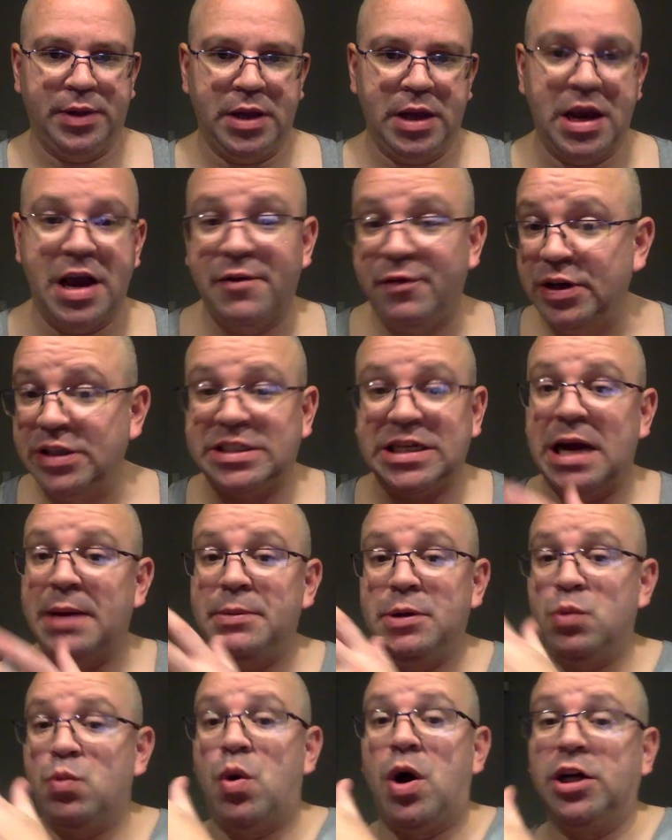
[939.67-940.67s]
Every time
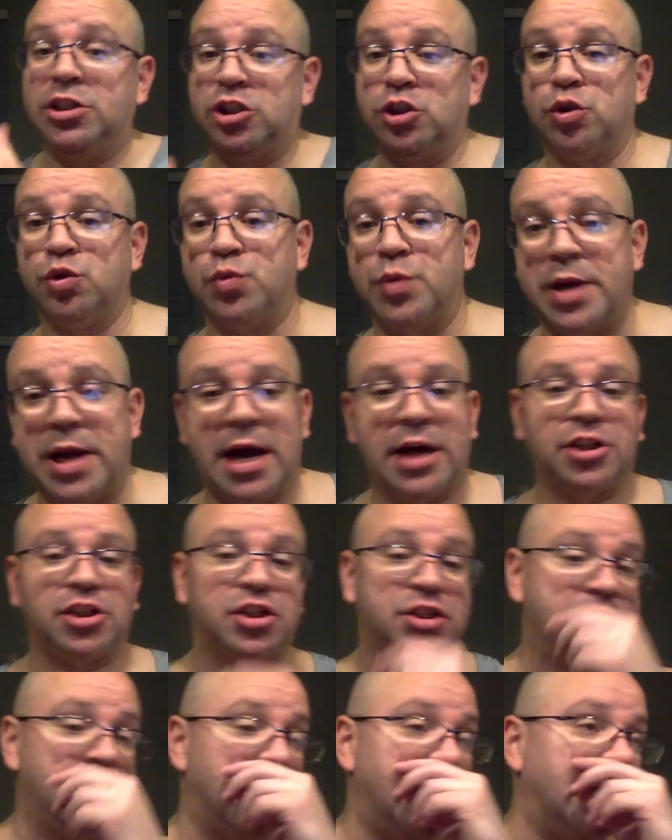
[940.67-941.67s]
you watch those
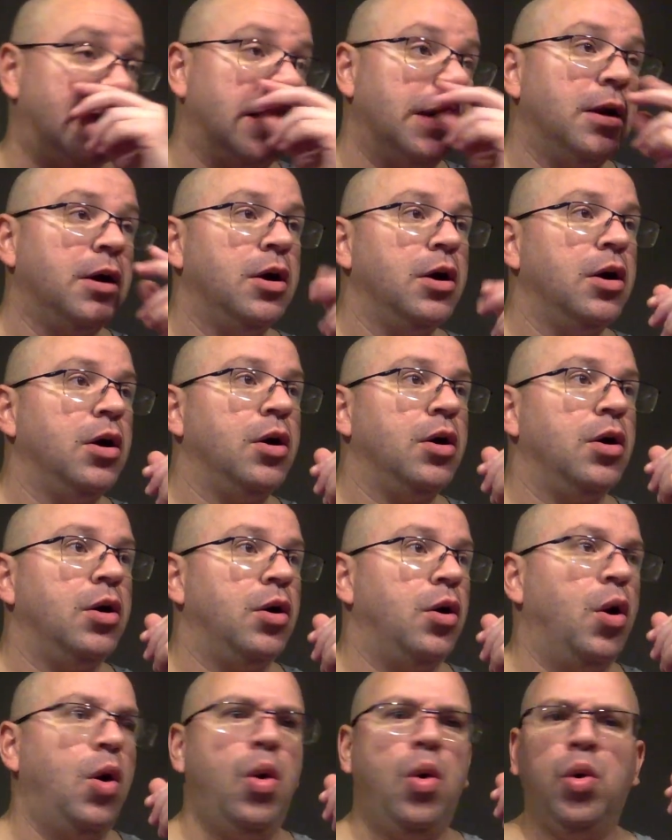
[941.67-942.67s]
reactions, they're like,
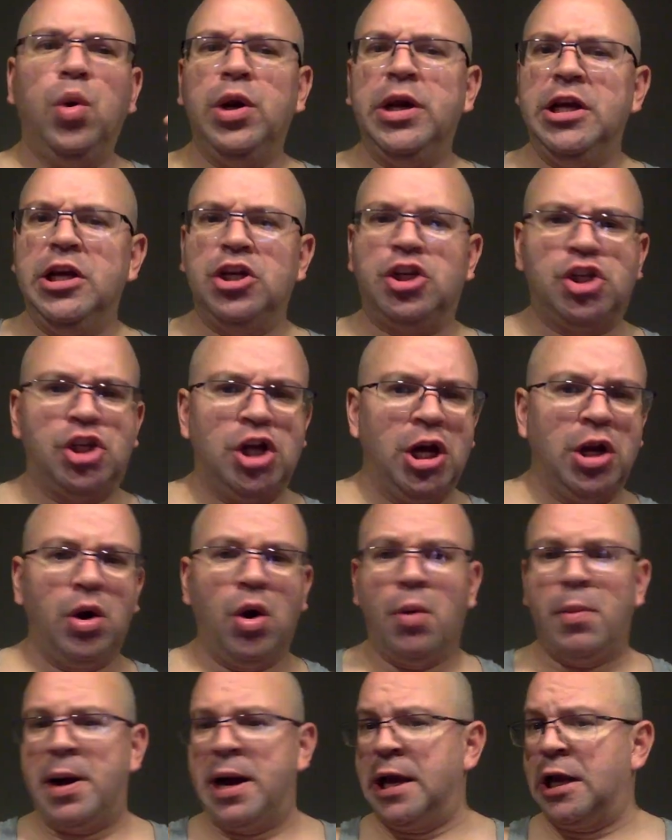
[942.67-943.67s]
holy shit, oh
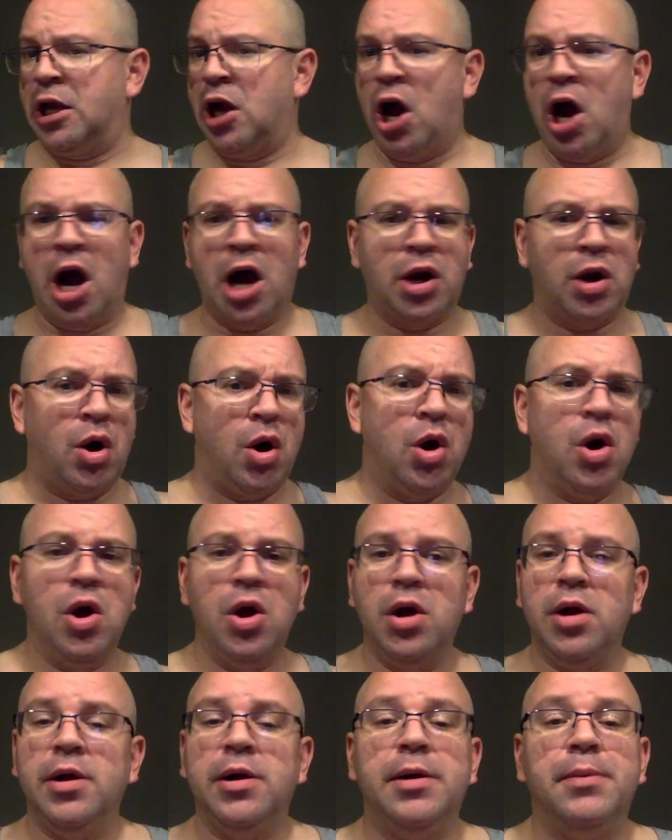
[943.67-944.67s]
my God, oh.
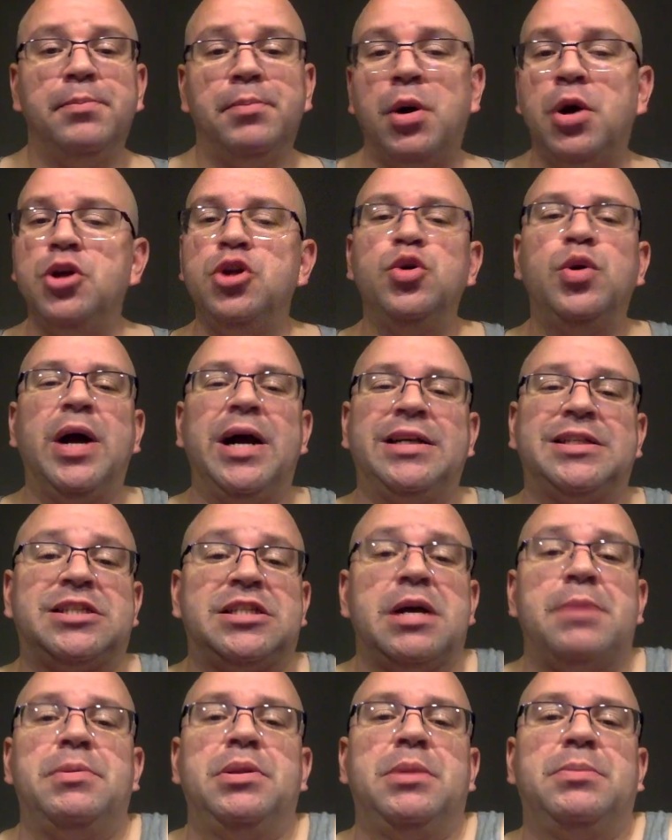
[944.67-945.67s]
Bro, you got
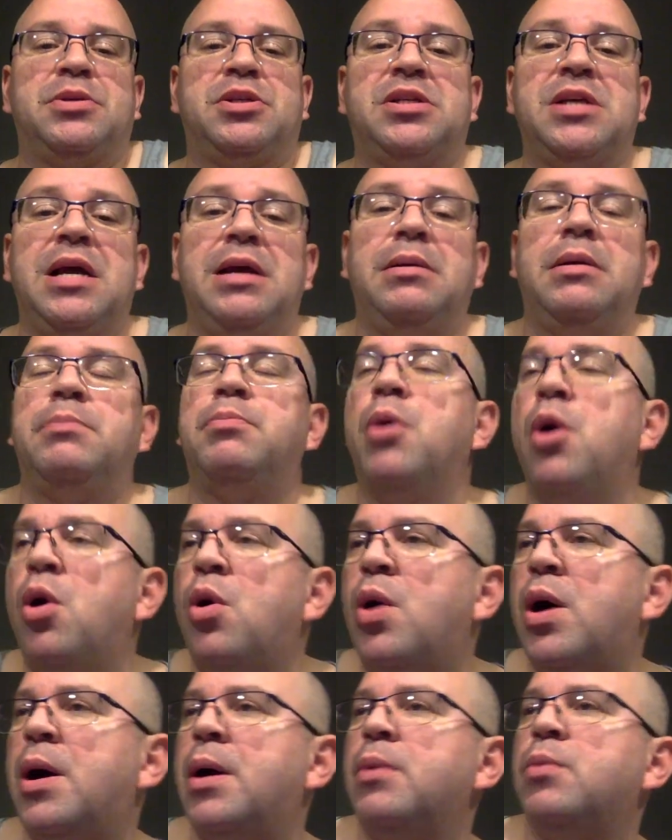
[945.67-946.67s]
some of them saying, like,
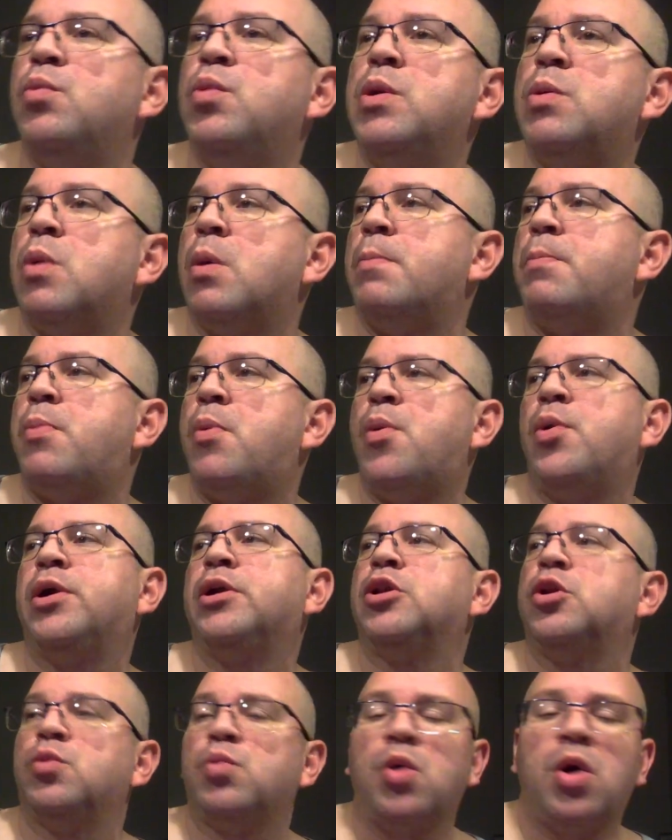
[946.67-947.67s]
bro, we were born in
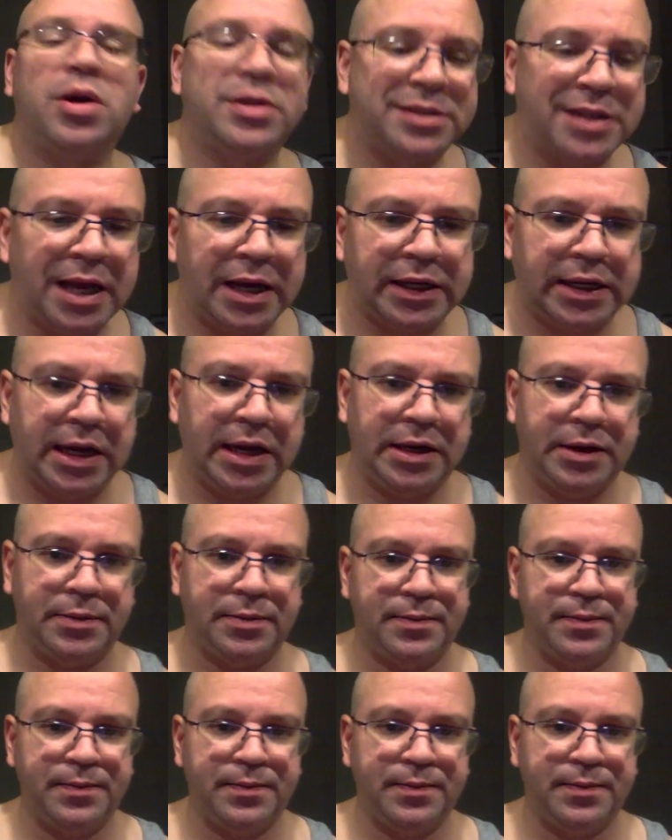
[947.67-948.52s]
the wrong decade.